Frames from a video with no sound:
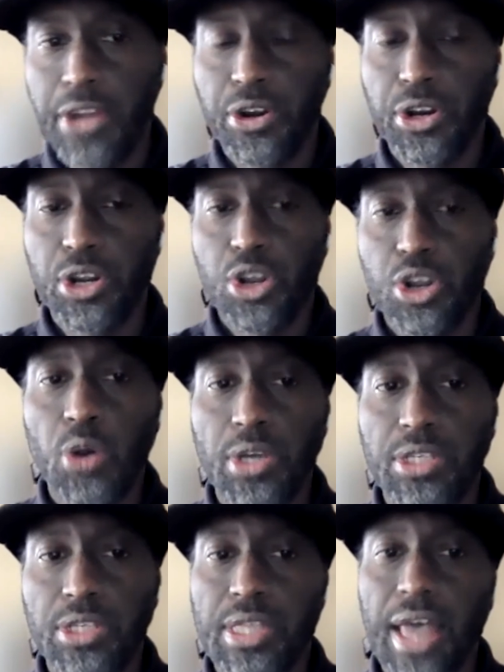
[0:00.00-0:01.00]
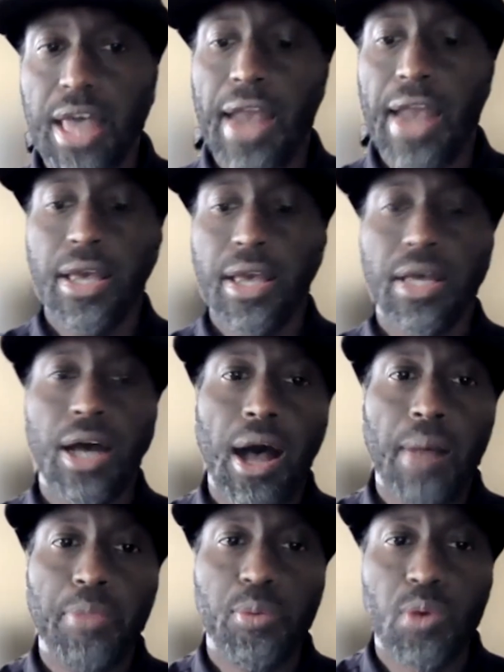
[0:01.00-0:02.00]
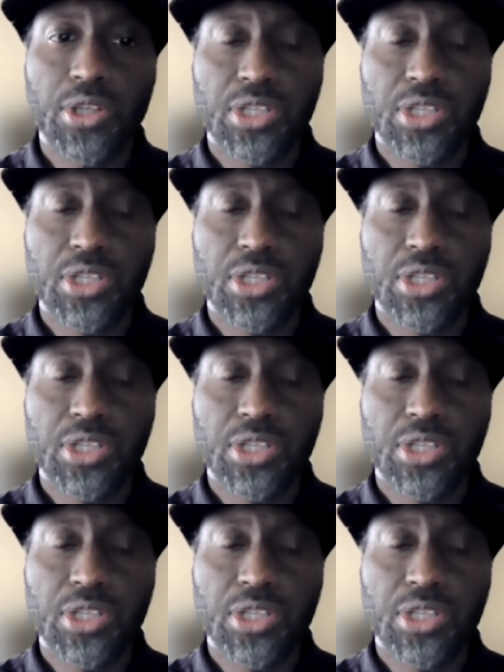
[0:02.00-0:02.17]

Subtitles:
And you're going to notice that the